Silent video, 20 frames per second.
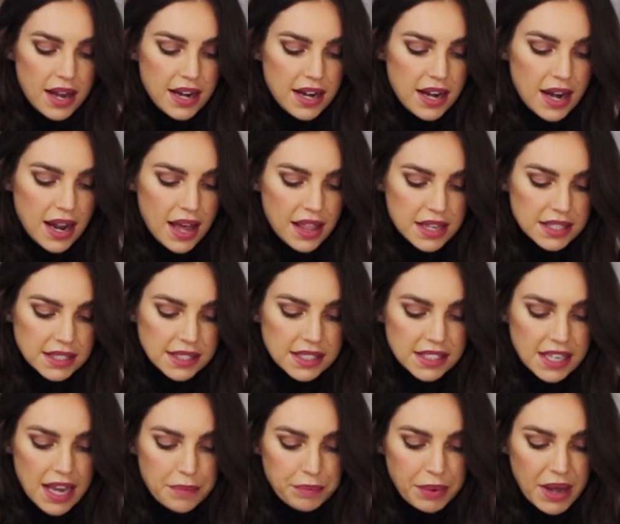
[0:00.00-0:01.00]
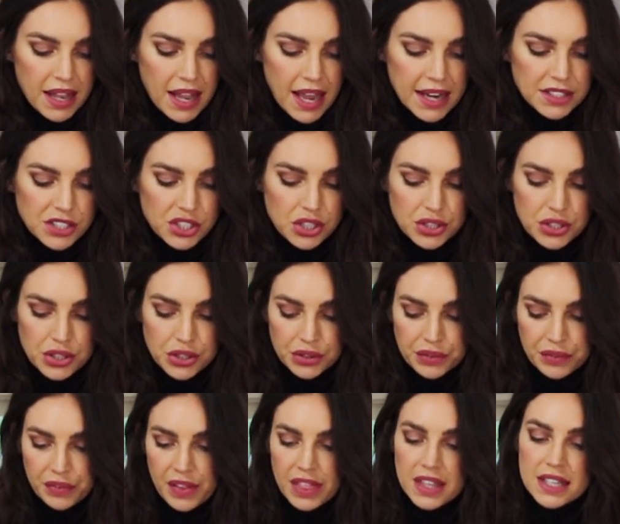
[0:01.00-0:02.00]
Another step I like to
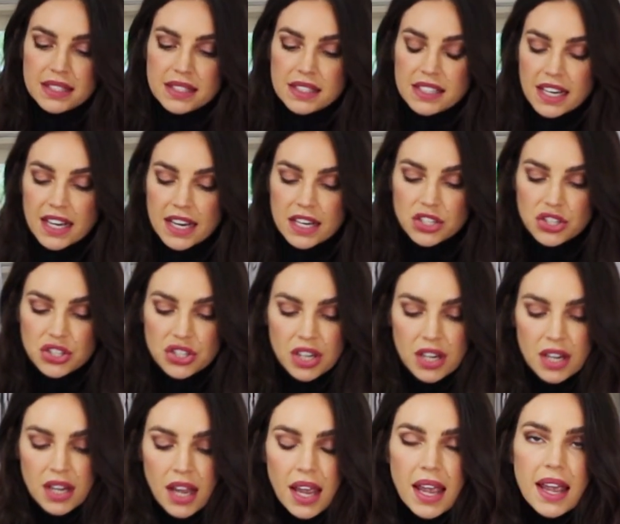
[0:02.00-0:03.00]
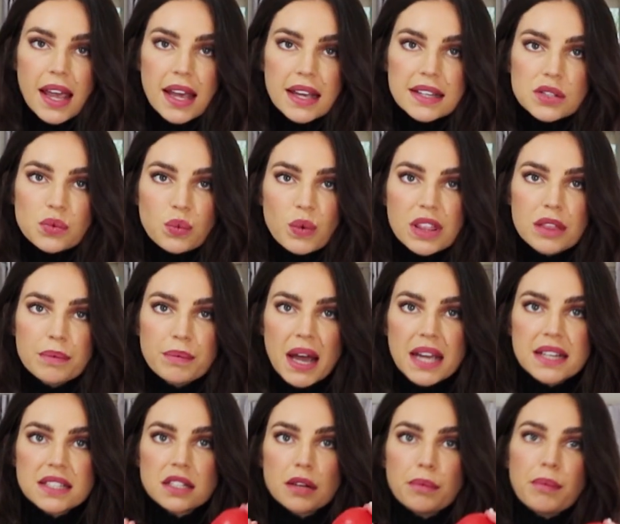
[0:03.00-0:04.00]
do for this dish is with
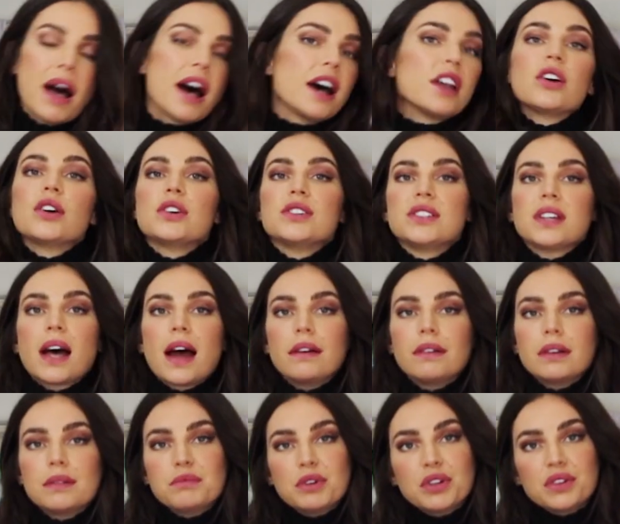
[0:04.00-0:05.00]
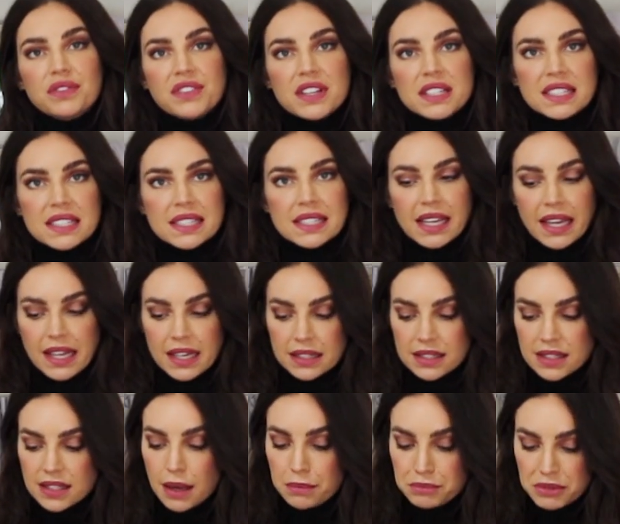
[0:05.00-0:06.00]
my tomatoes, I remove the
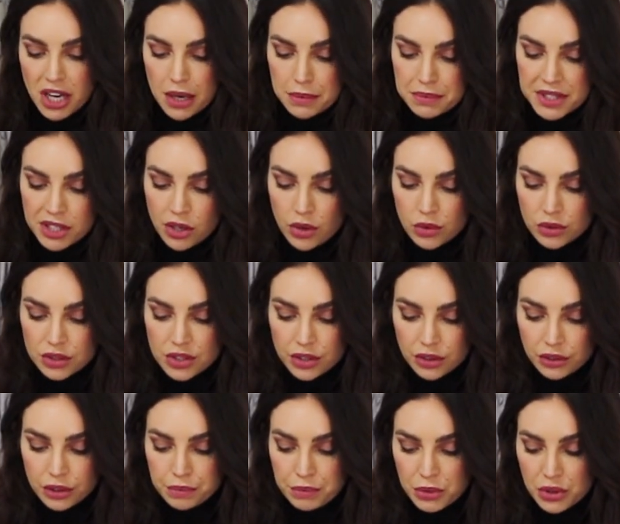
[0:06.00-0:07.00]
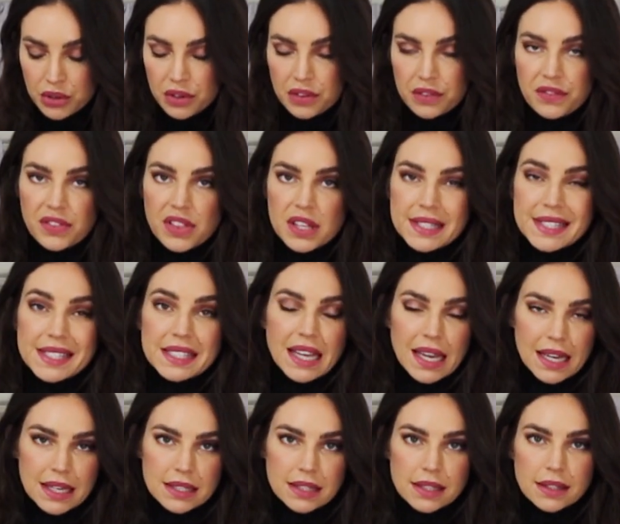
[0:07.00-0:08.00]
skin. Sometimes I also remove the
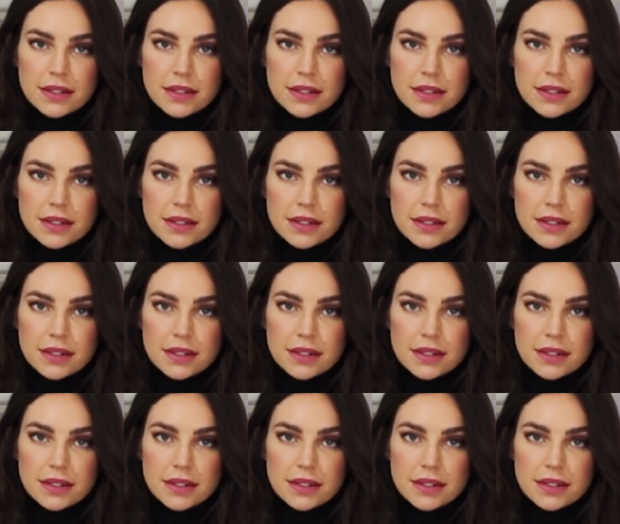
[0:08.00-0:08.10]
seeds